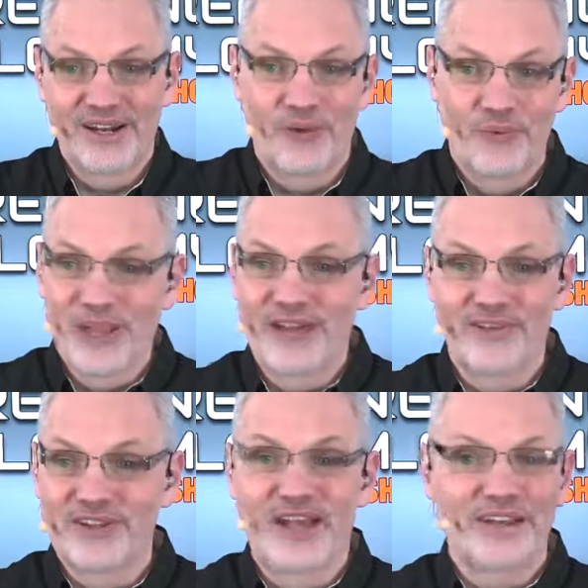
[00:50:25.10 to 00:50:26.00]
we have a
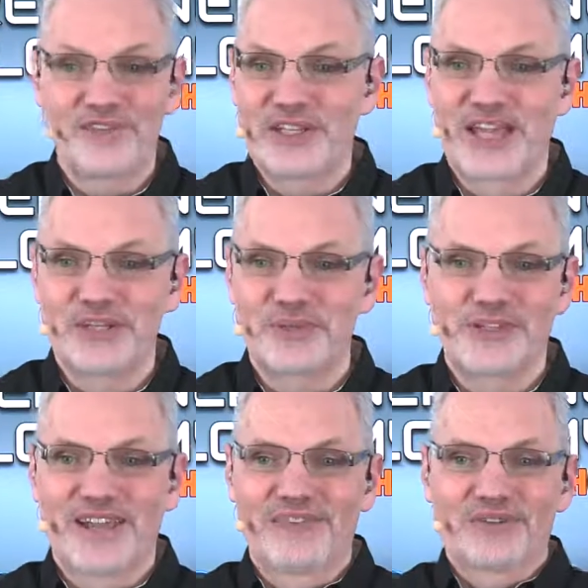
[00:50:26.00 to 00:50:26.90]
lot of engagement in
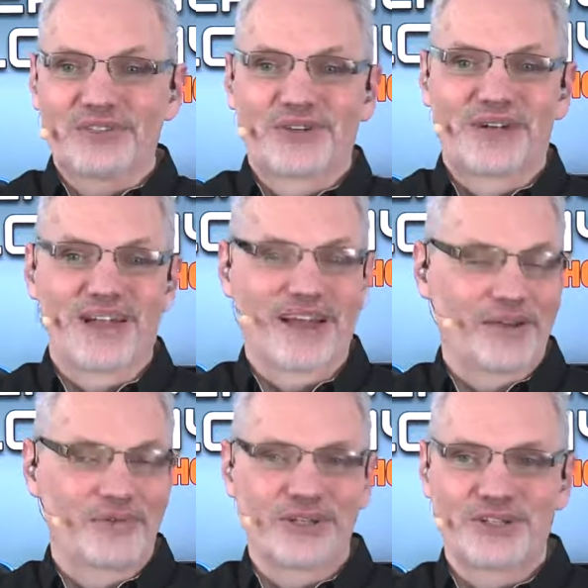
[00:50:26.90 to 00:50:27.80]
the after show, and I
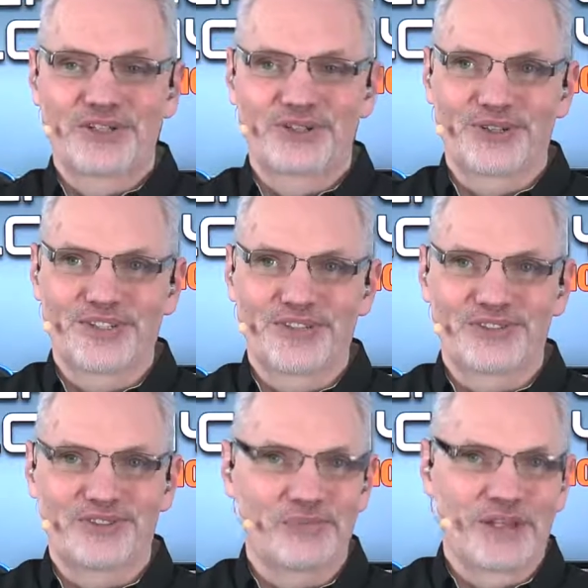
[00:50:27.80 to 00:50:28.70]
really enjoy this.
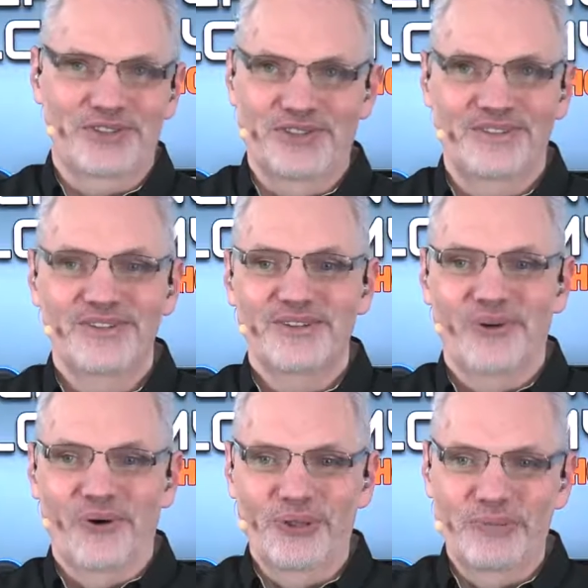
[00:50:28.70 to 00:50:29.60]
This makes it
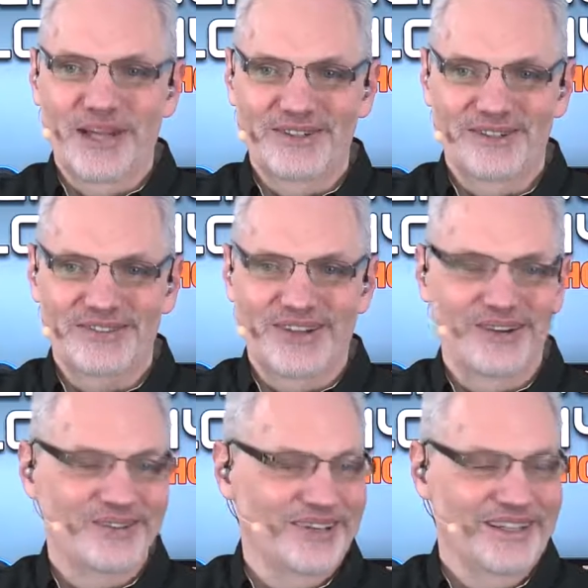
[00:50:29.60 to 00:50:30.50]
all the better.
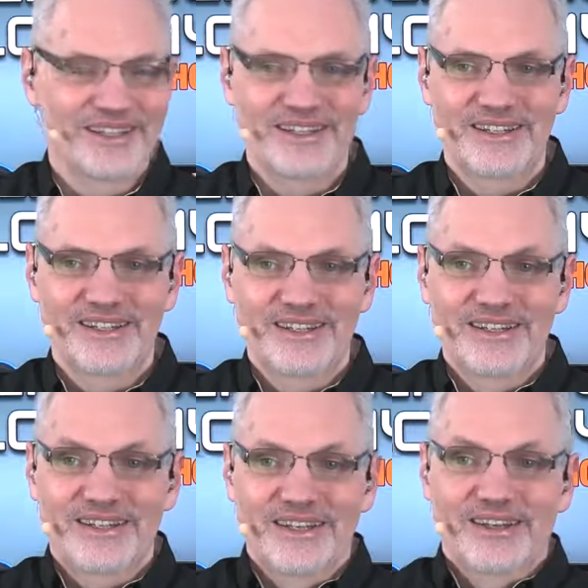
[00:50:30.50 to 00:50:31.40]
So,
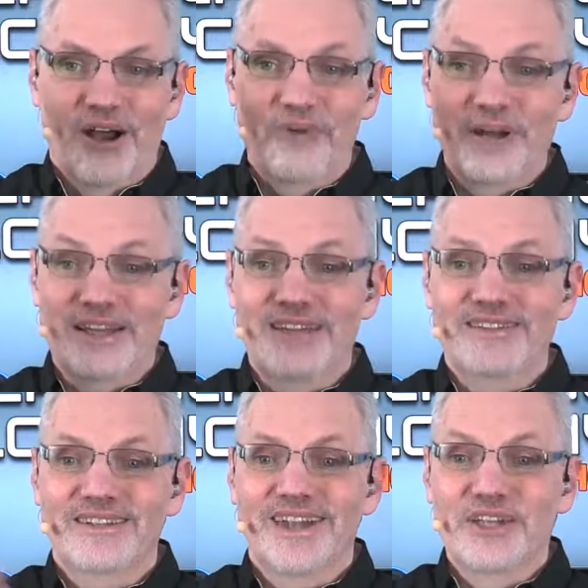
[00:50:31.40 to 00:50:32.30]
all right then,
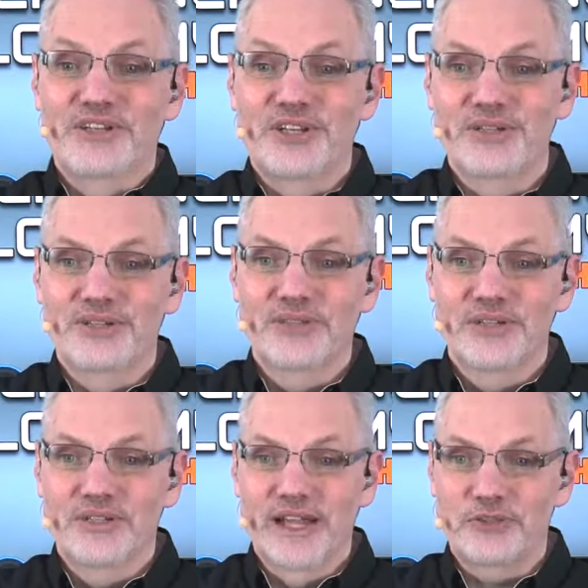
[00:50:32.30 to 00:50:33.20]
until
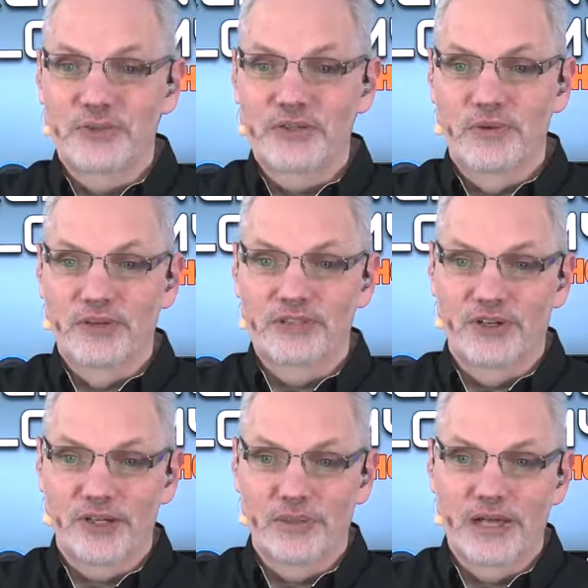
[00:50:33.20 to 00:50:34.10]
next week when we
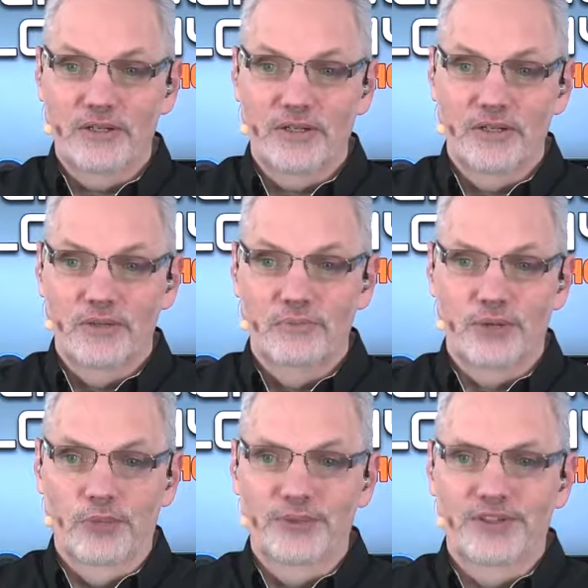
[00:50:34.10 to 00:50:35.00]
talk about
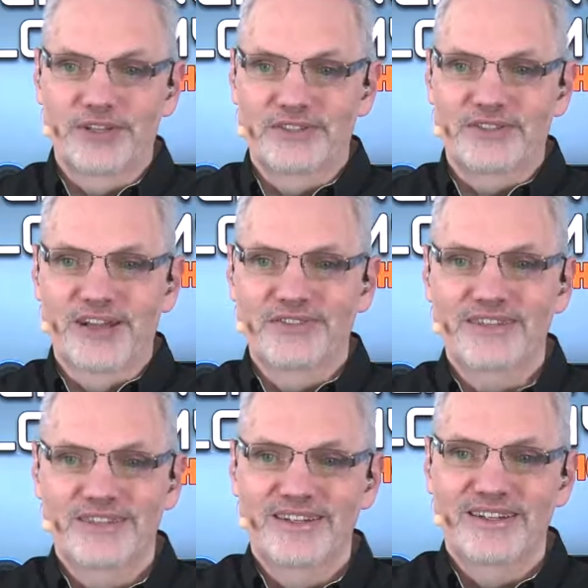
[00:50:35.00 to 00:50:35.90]
Pro Presenter 7.
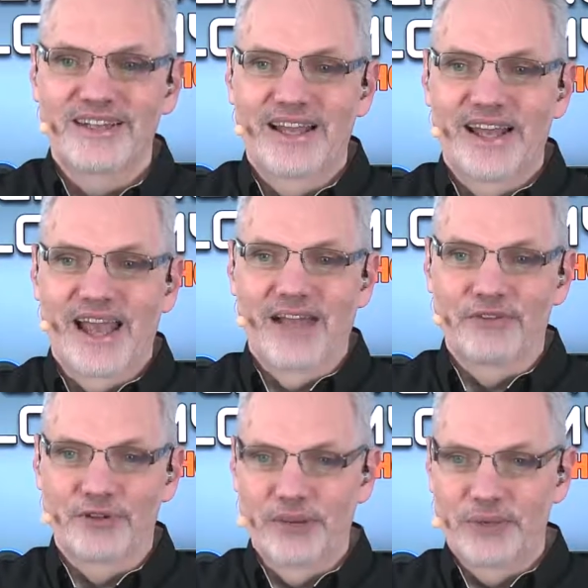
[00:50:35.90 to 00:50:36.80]
Have a
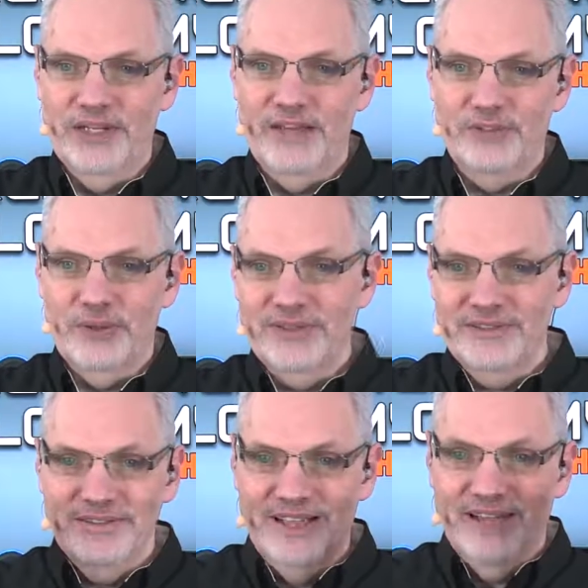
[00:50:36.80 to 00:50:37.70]
great week, everyone,
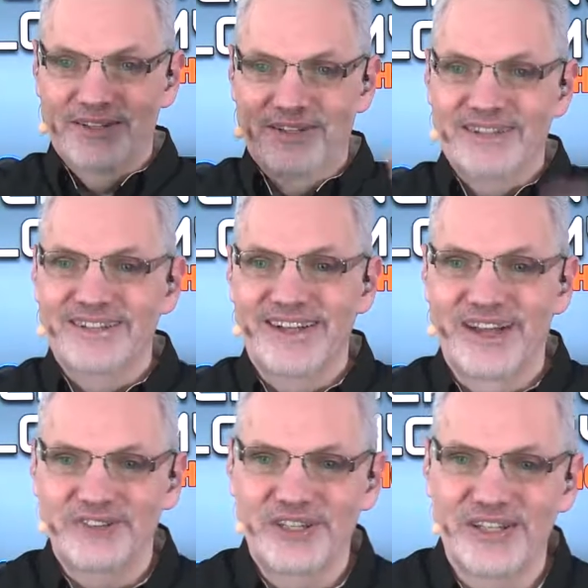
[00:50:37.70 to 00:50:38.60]
and I'll
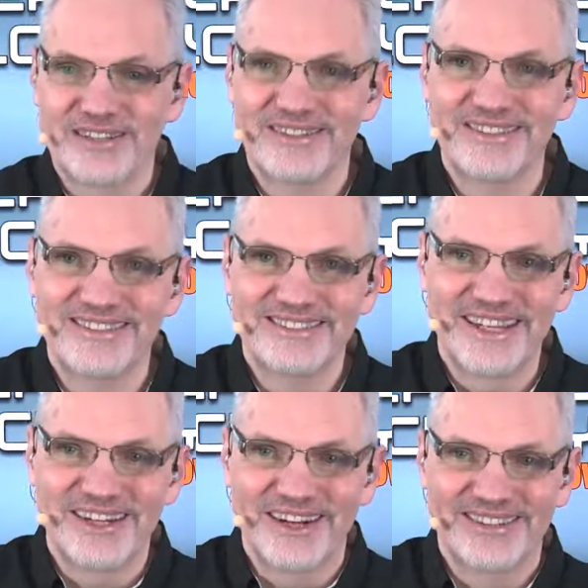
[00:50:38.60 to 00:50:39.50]
see you.
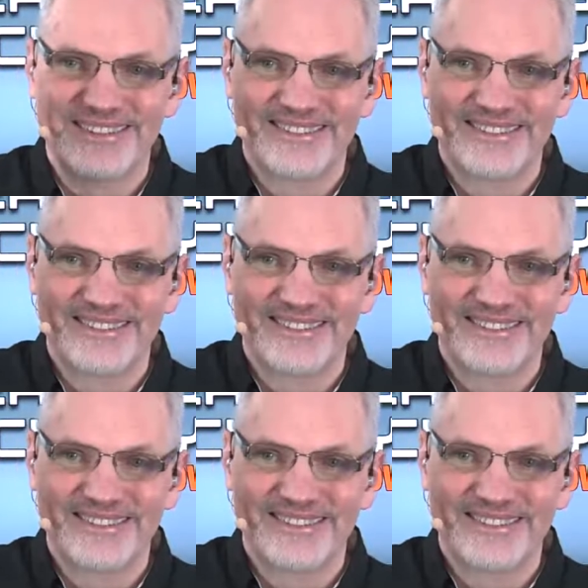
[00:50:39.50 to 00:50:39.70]
Take care.